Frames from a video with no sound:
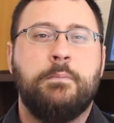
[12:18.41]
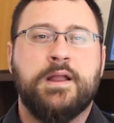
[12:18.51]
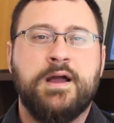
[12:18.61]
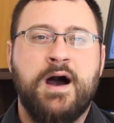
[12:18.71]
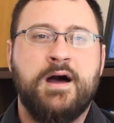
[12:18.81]

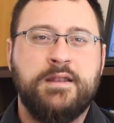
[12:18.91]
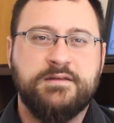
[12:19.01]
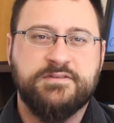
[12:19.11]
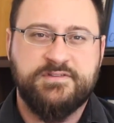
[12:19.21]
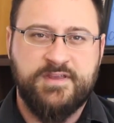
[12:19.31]
But
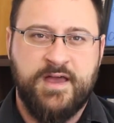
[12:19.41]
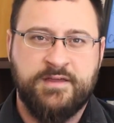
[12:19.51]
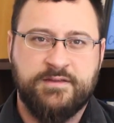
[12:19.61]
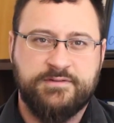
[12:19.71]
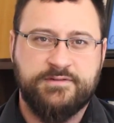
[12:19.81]
God
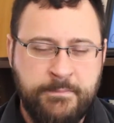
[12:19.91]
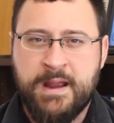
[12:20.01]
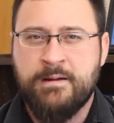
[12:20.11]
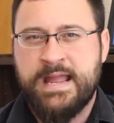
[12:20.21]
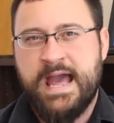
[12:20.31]
says
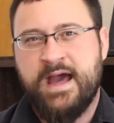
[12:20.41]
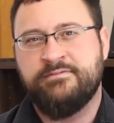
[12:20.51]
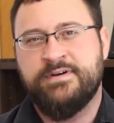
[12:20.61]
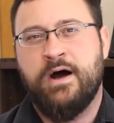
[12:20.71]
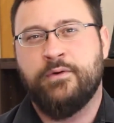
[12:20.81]
Mary
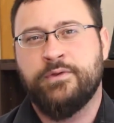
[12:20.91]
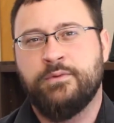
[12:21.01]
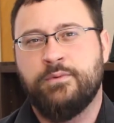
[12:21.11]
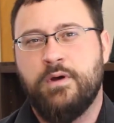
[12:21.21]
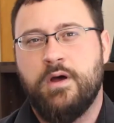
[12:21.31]
had
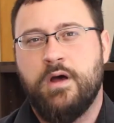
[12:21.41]
value